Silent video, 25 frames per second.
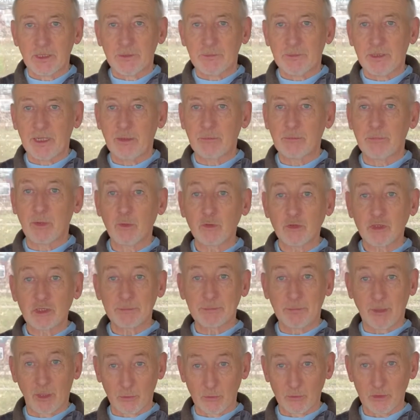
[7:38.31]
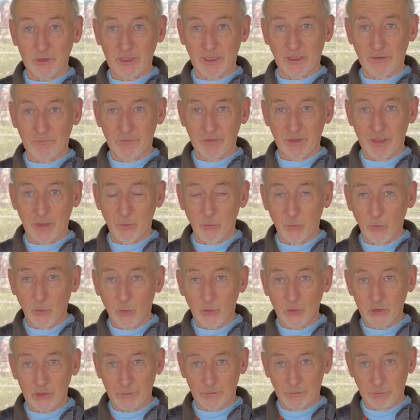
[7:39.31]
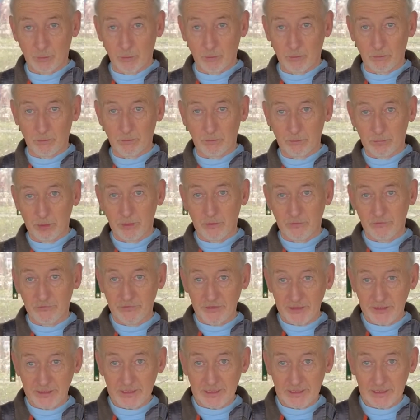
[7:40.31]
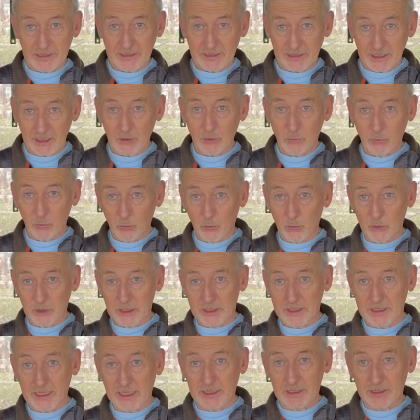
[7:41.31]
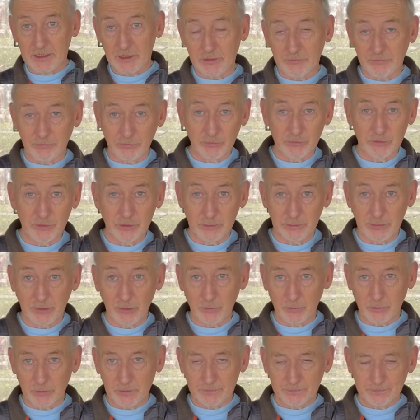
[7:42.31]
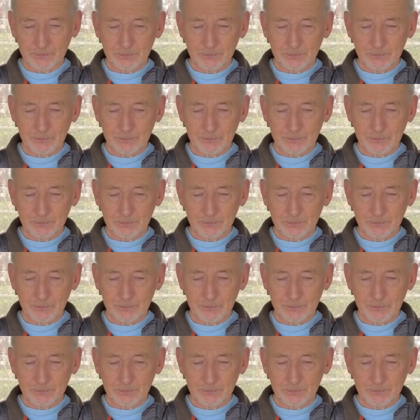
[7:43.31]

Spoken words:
Now most boats have their water pump fitted near the water tank at the front of the boat.